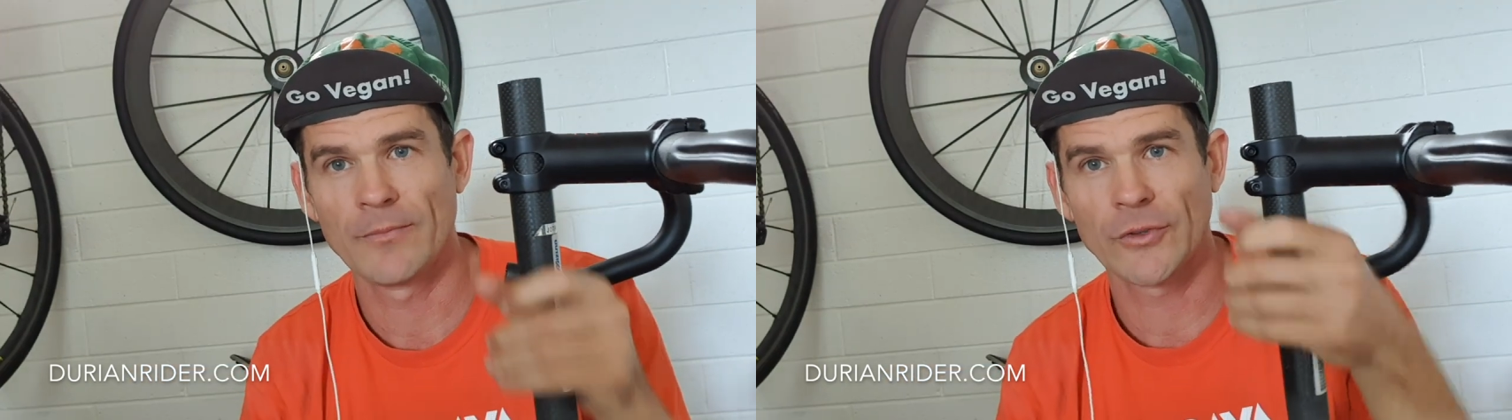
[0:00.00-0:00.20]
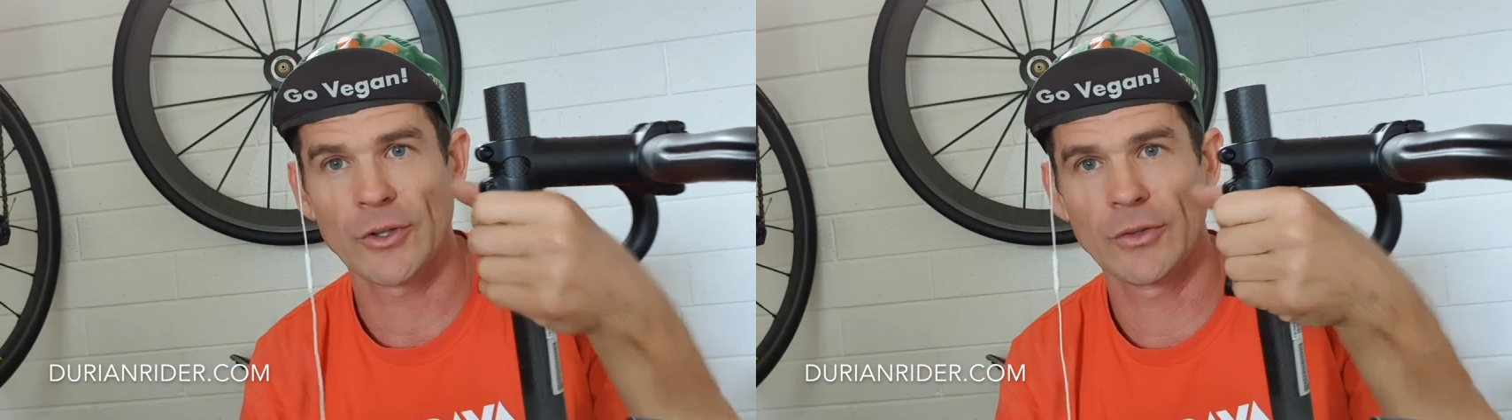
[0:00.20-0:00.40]

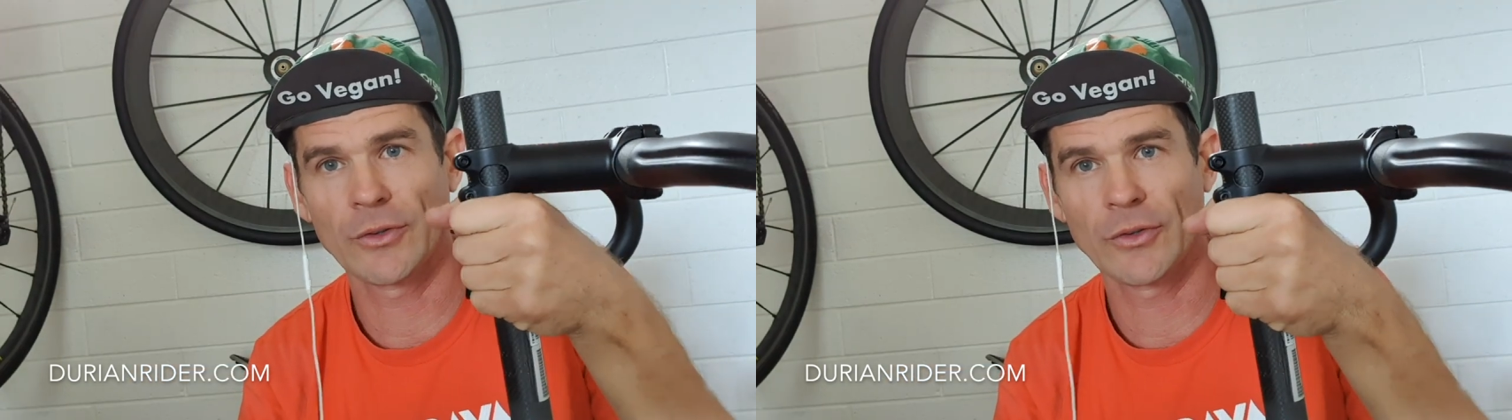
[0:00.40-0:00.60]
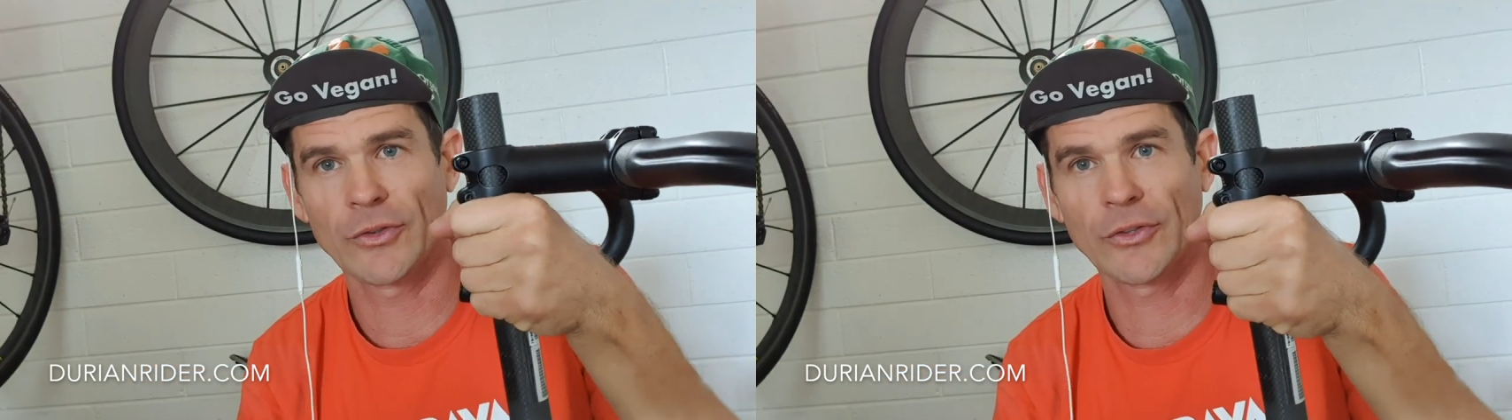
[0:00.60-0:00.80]
So
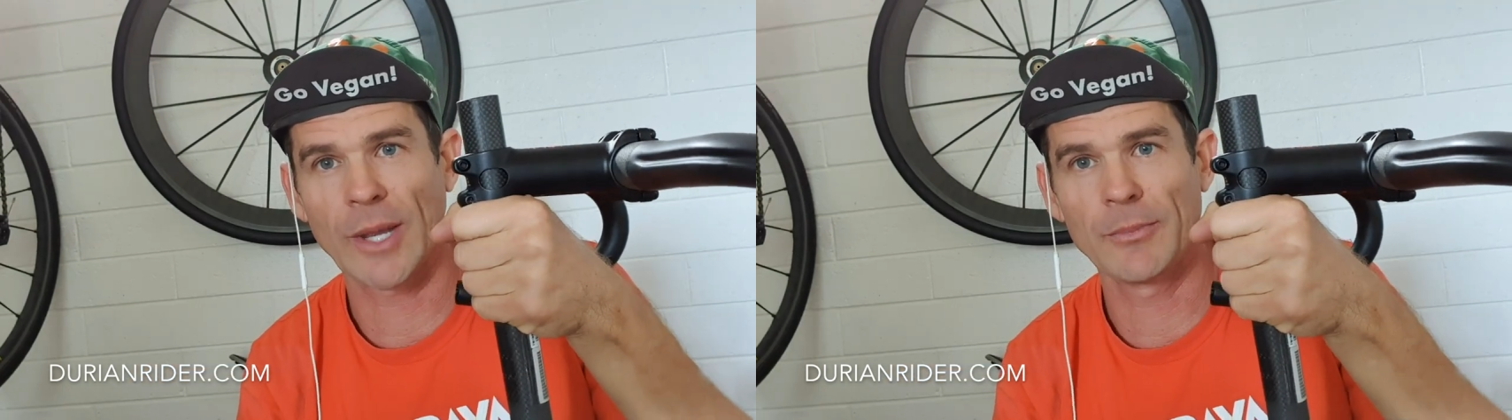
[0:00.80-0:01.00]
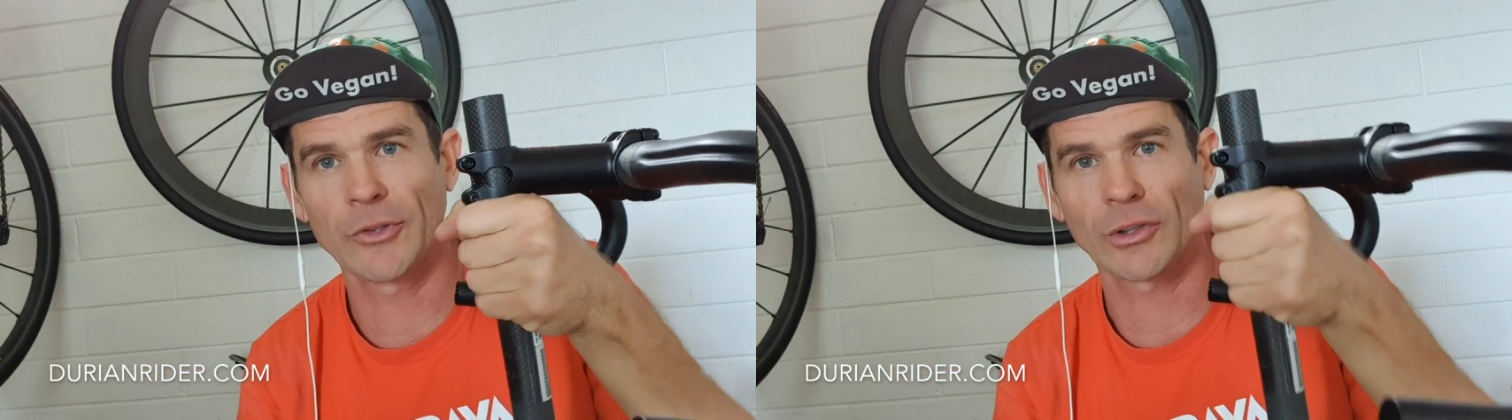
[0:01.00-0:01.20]
the
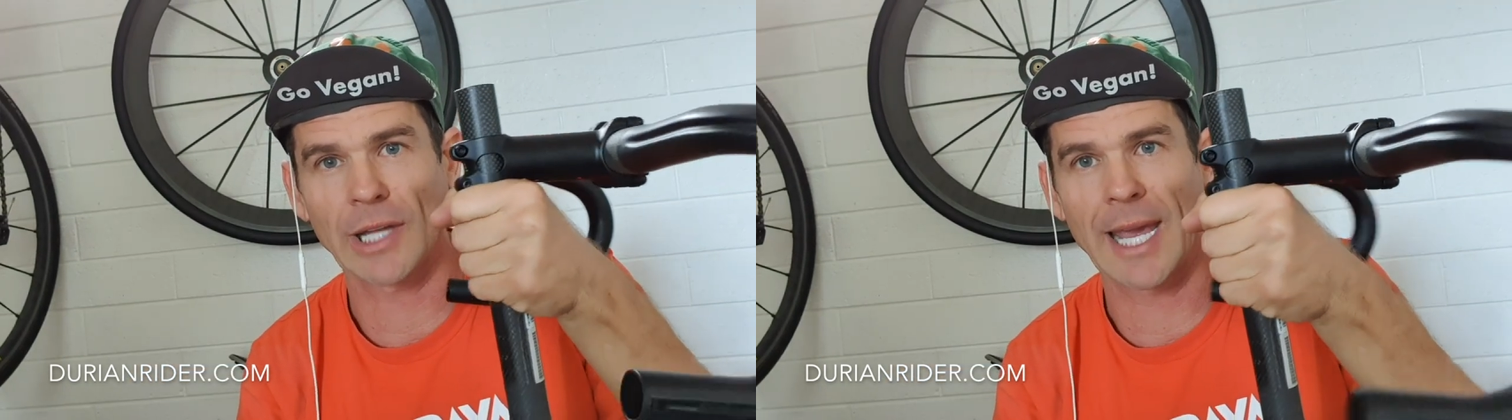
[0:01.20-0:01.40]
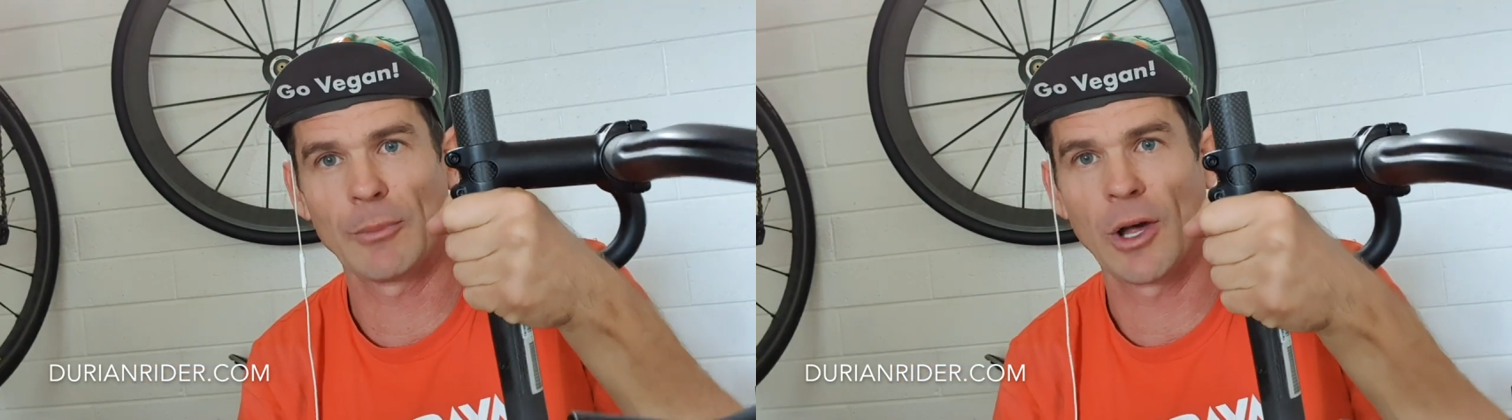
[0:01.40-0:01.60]
stem
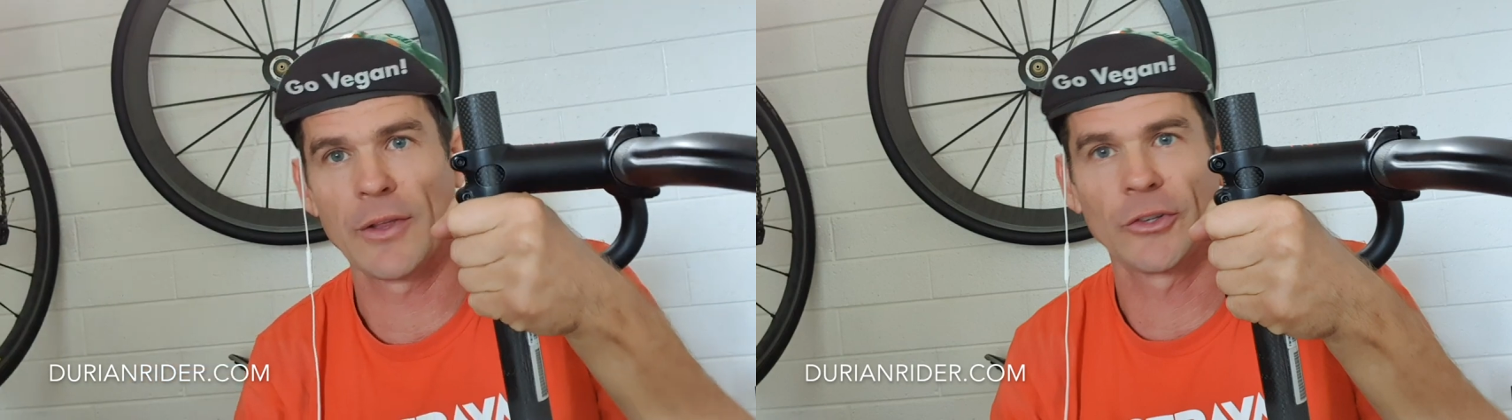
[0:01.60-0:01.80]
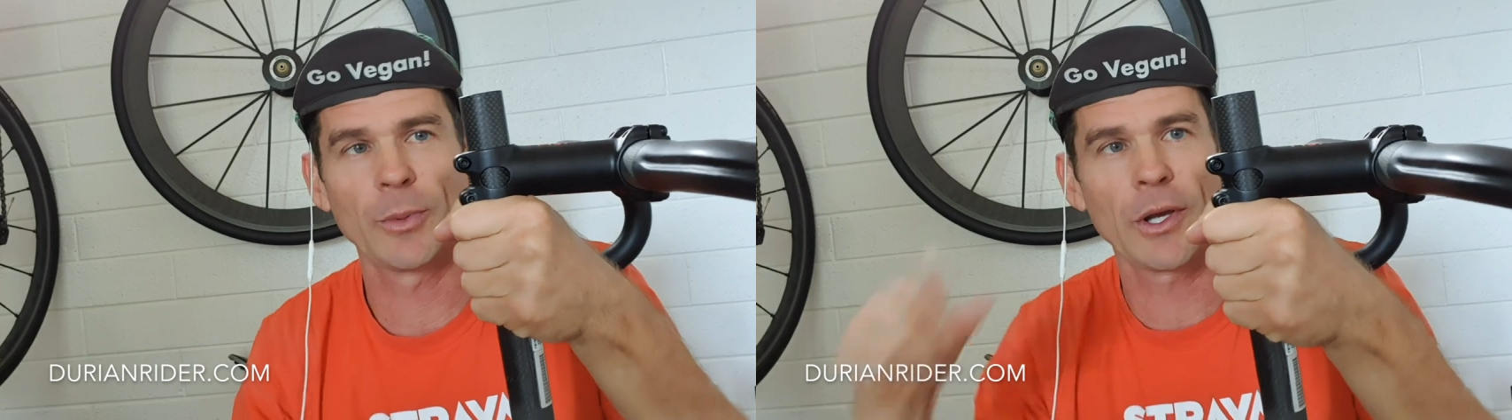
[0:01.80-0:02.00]
slammed like
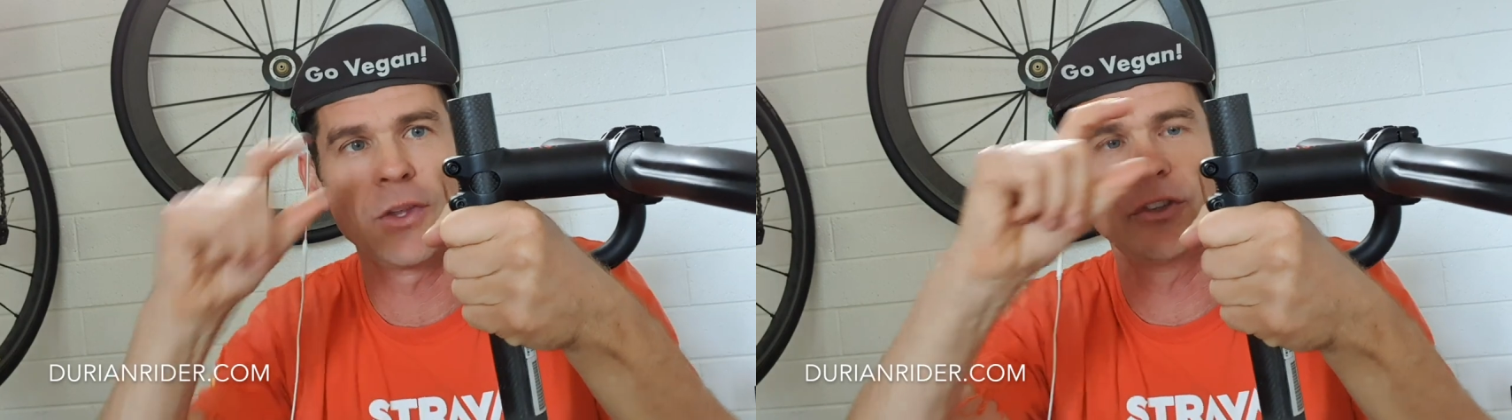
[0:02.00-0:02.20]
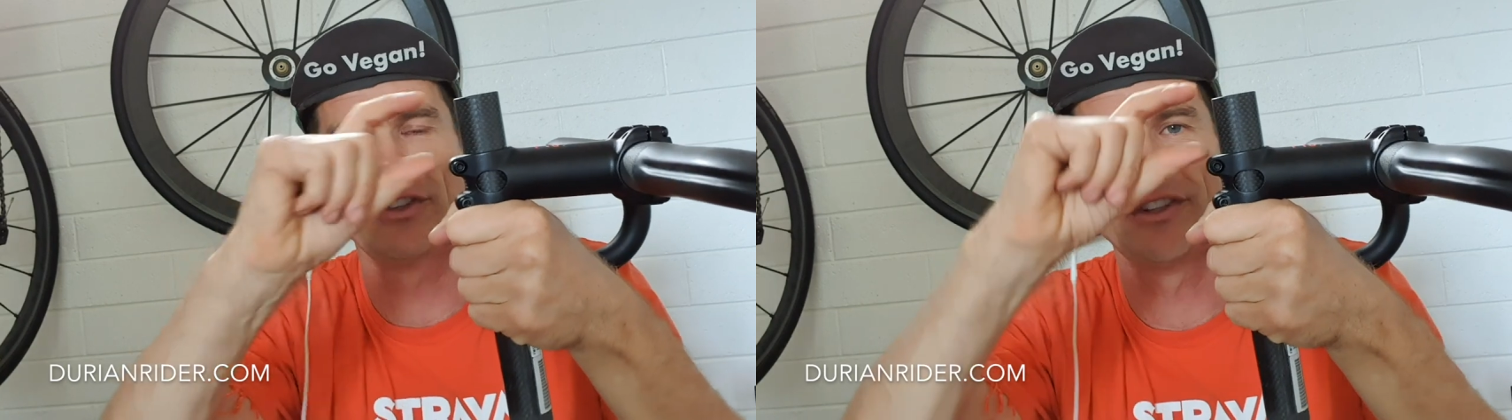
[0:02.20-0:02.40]
this, but
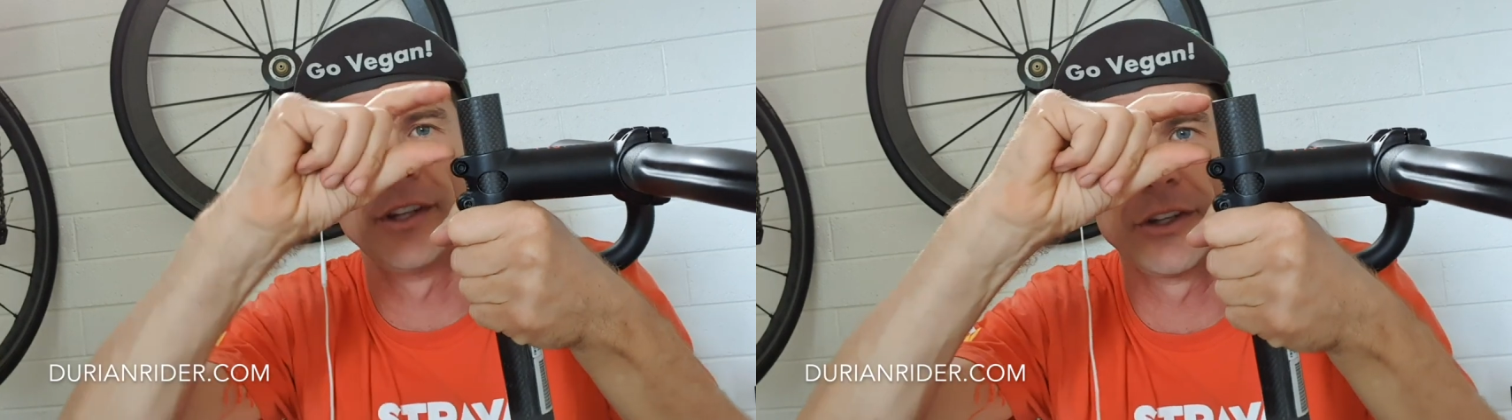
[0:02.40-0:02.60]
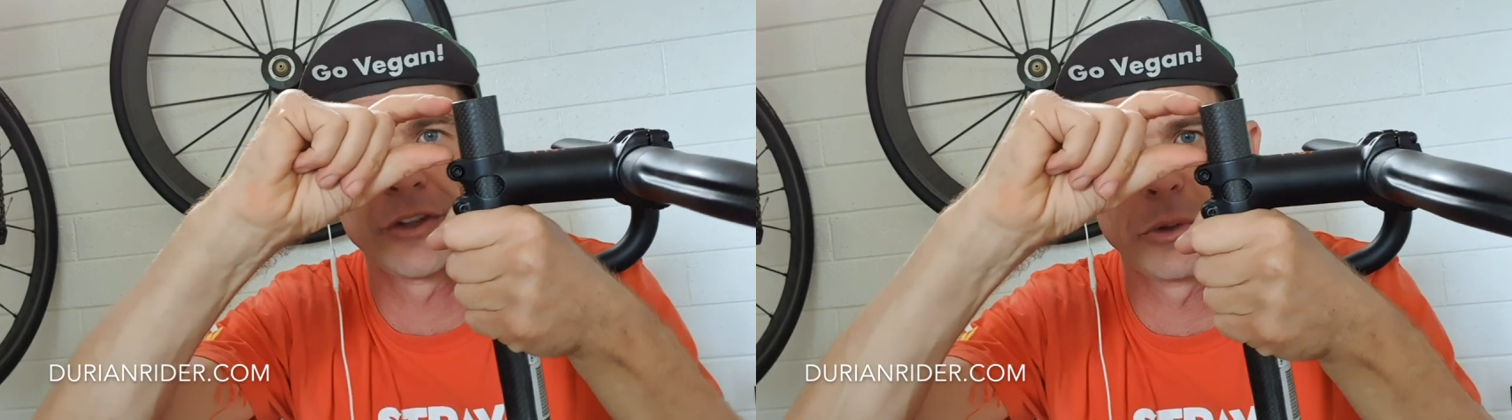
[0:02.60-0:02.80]
they've got
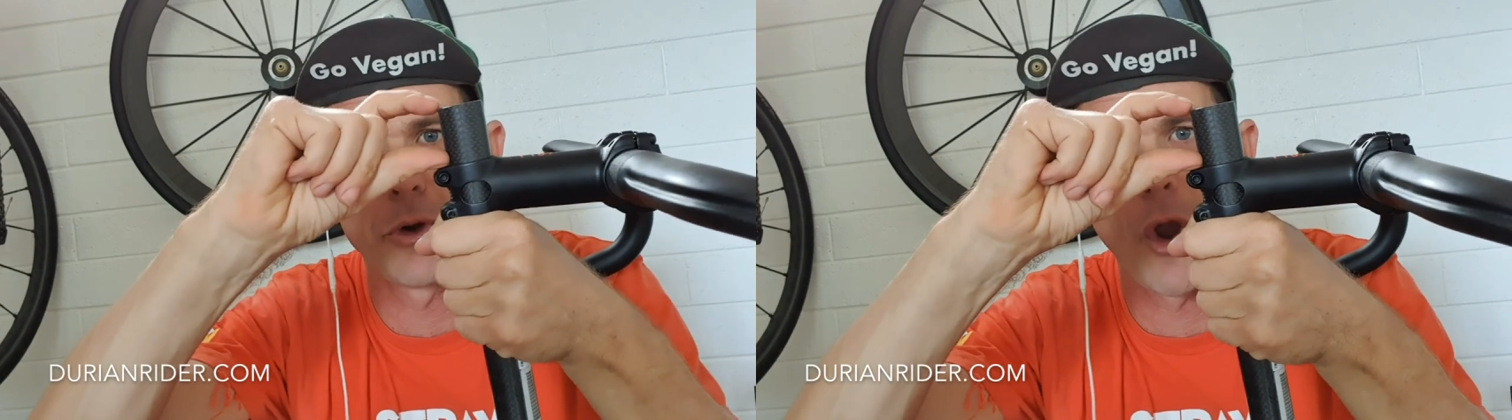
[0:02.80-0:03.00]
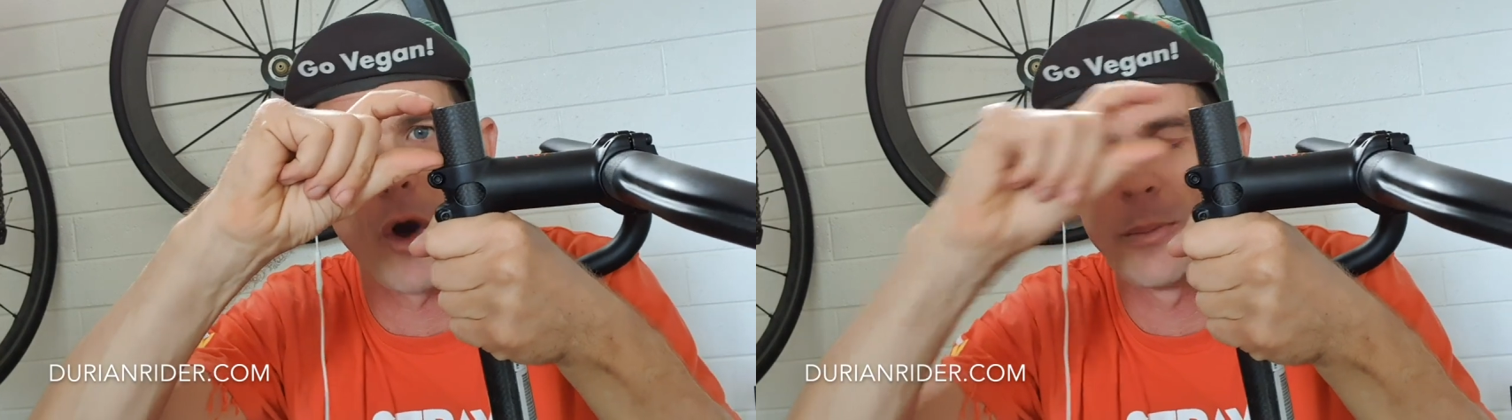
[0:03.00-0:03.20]
this
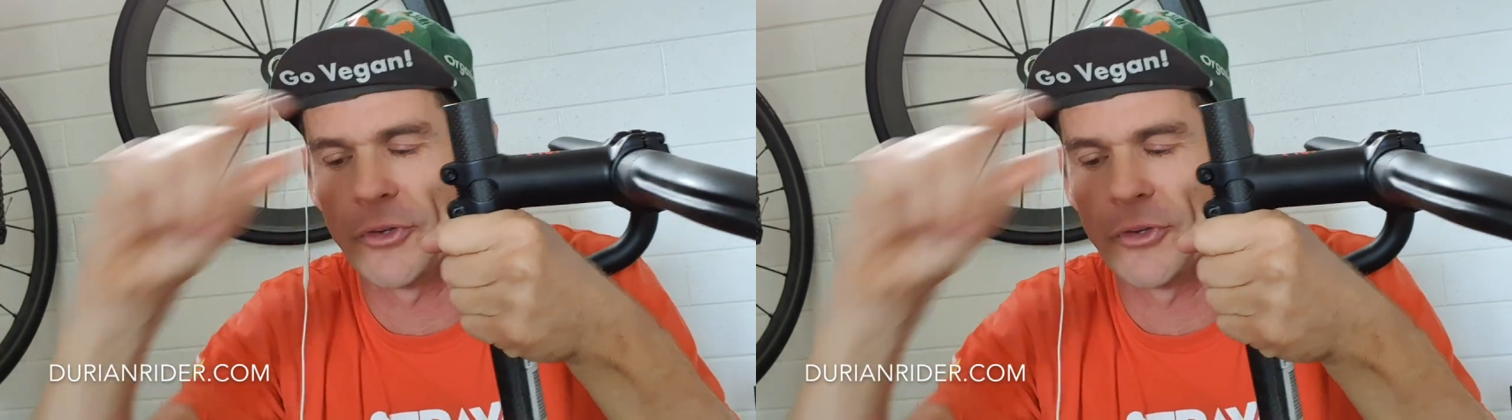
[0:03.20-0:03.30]
little knob,